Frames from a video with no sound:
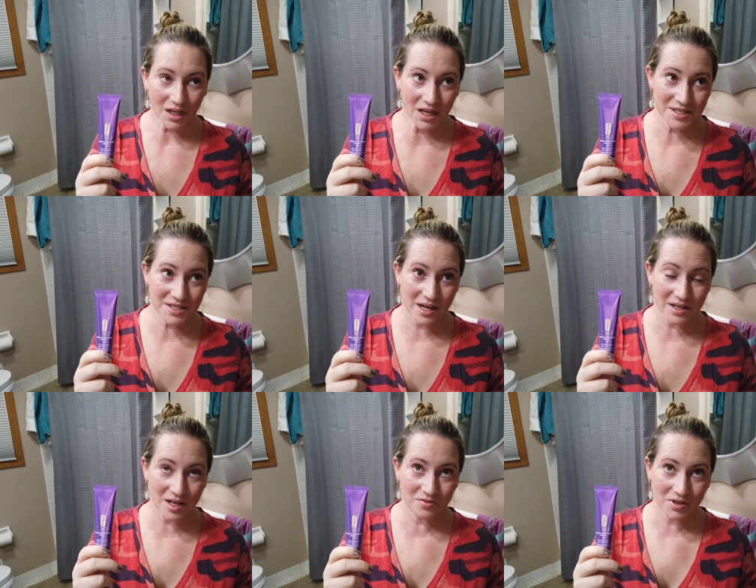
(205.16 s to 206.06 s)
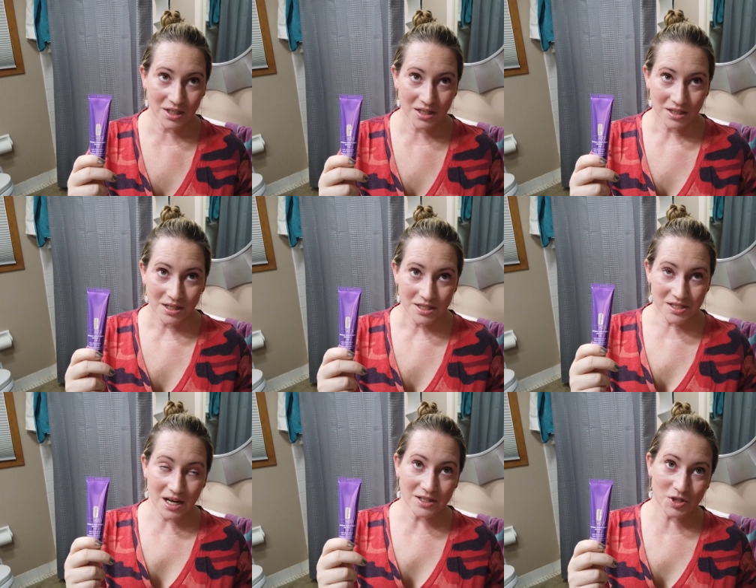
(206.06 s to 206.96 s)
Instead of
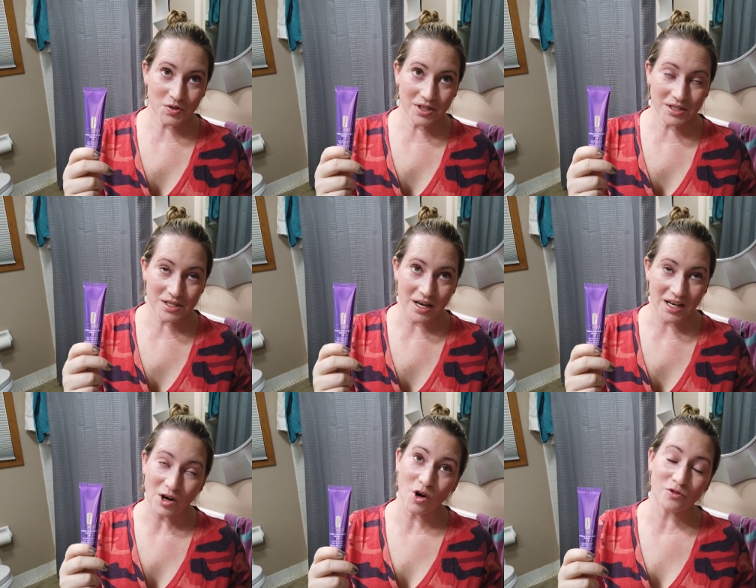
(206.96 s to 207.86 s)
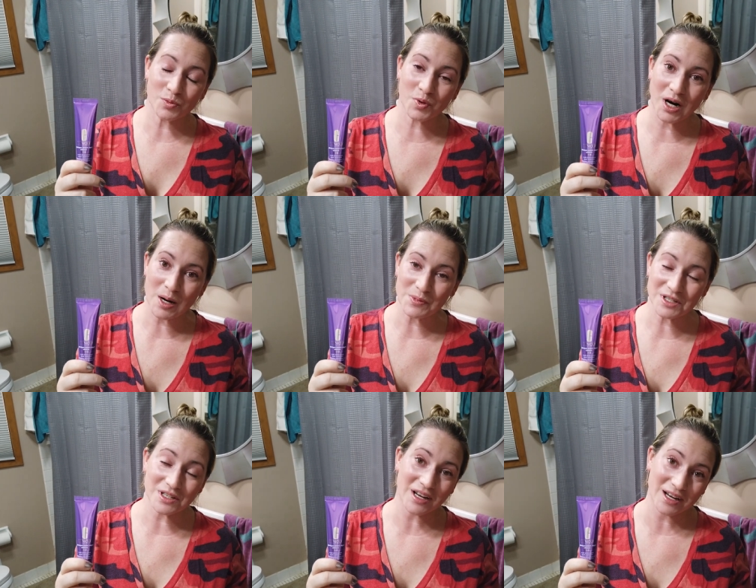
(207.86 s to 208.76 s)
sunscreens that
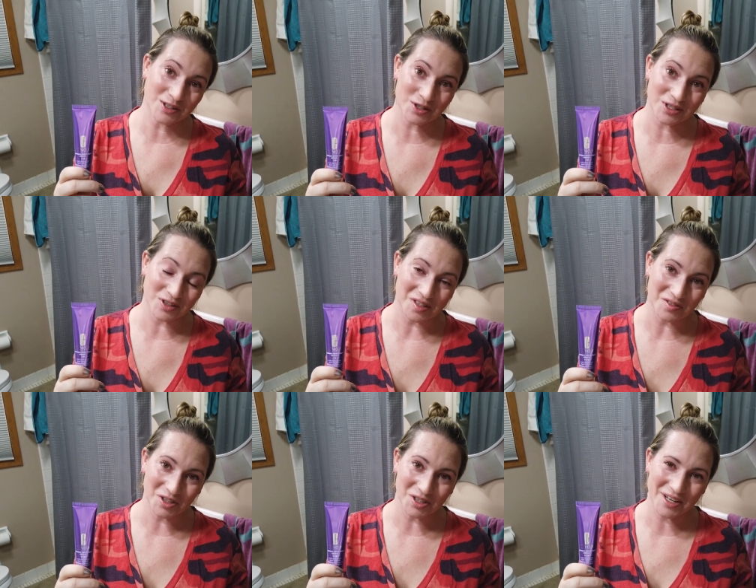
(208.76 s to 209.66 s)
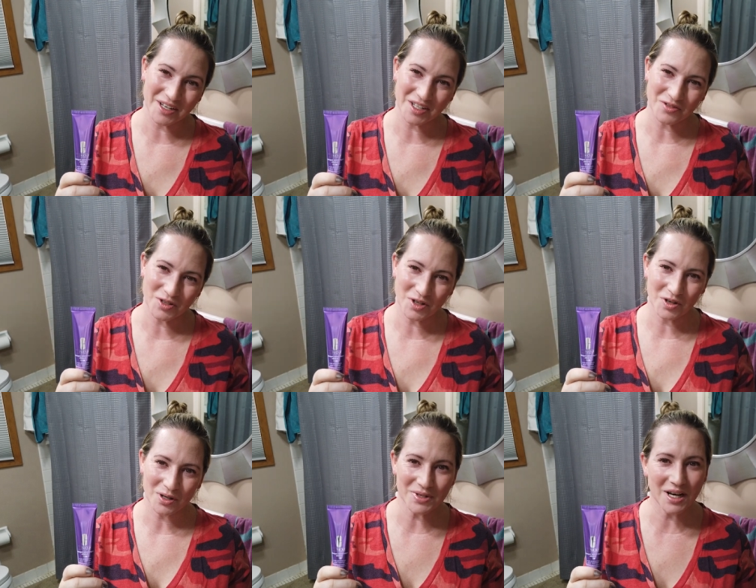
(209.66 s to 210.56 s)
overpromise and underdeliver. And if you
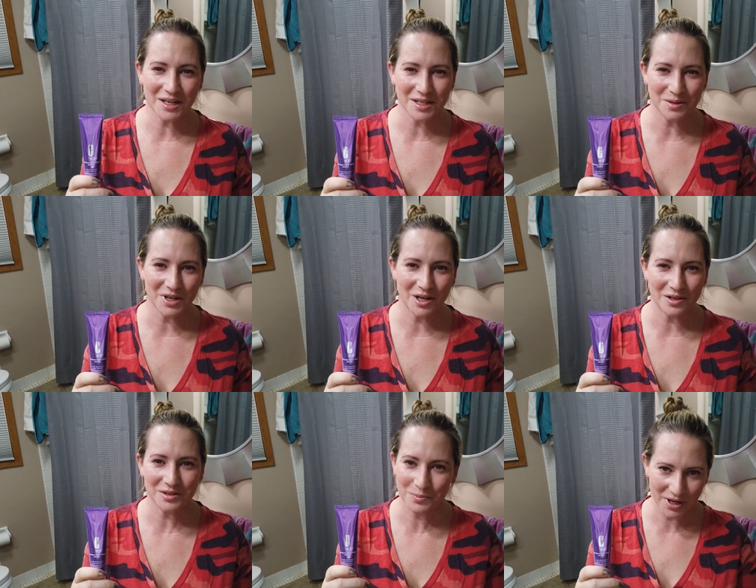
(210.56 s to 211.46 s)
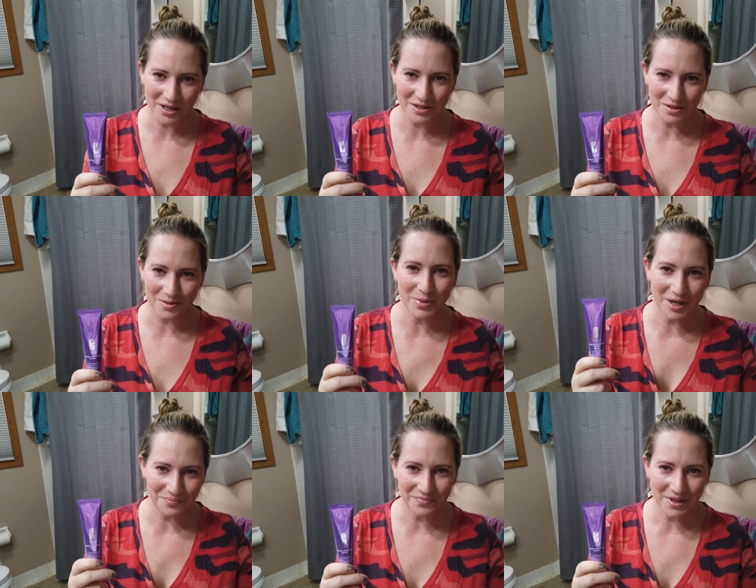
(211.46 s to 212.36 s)
know what I'm talking about, you probably do.
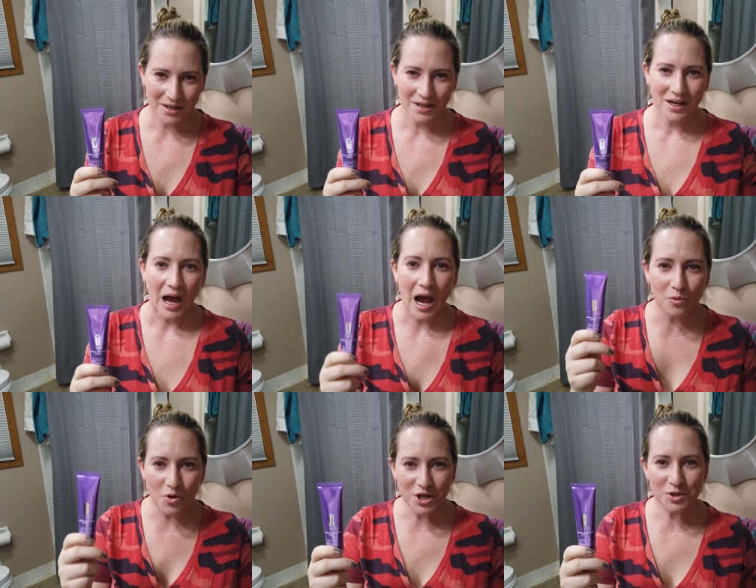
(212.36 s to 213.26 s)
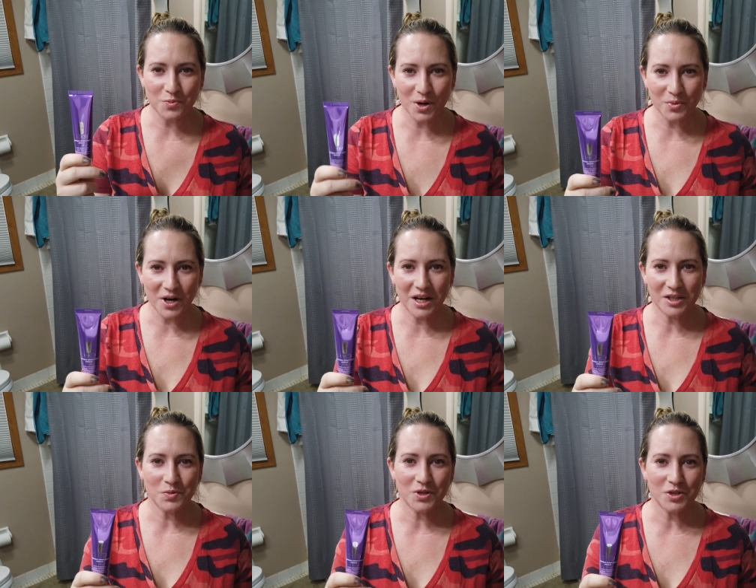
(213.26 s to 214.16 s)
But I wish more
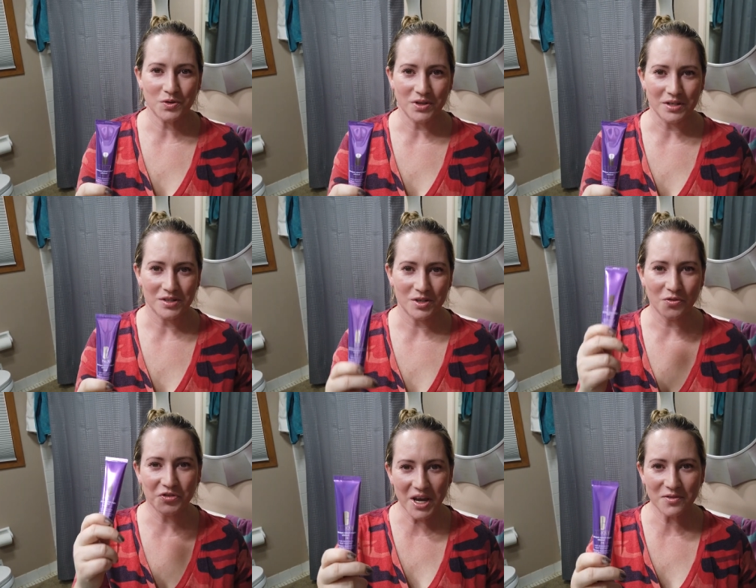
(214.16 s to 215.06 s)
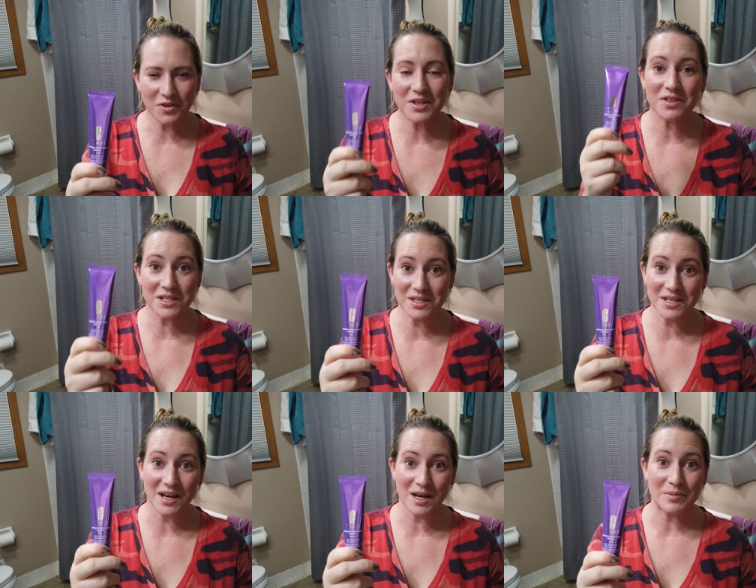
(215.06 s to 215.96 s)
brands would do this. So thankfully this
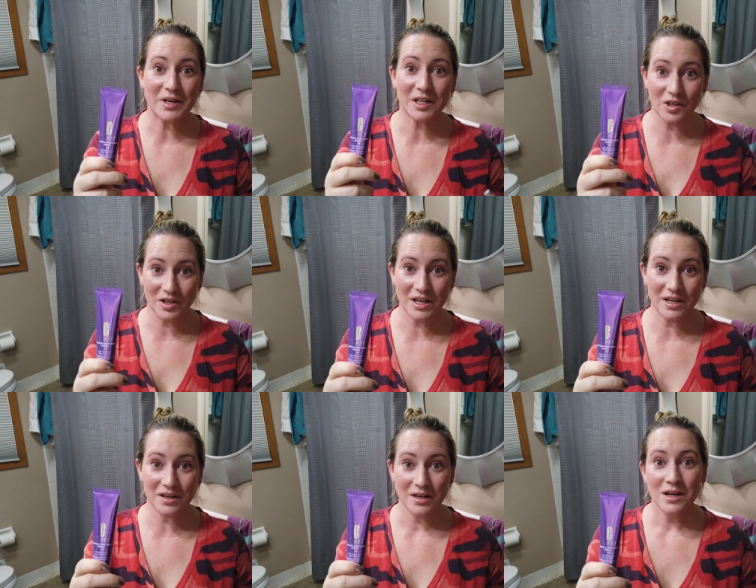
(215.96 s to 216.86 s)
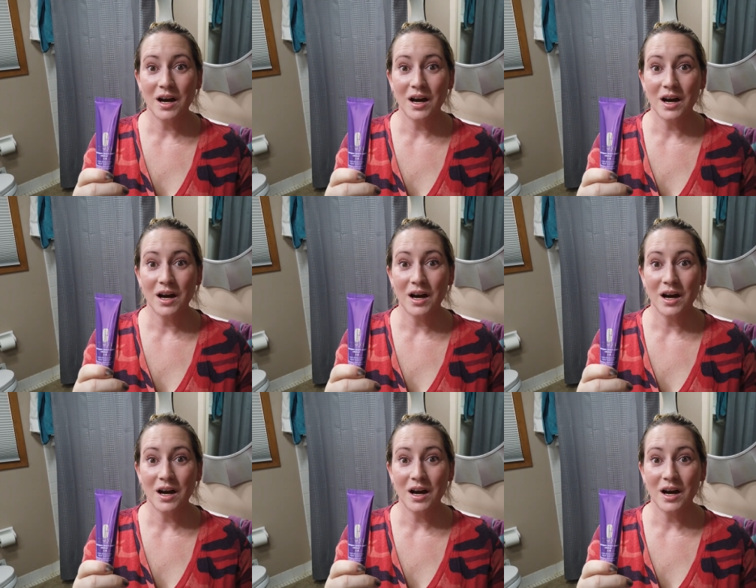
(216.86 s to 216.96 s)
time, Clinique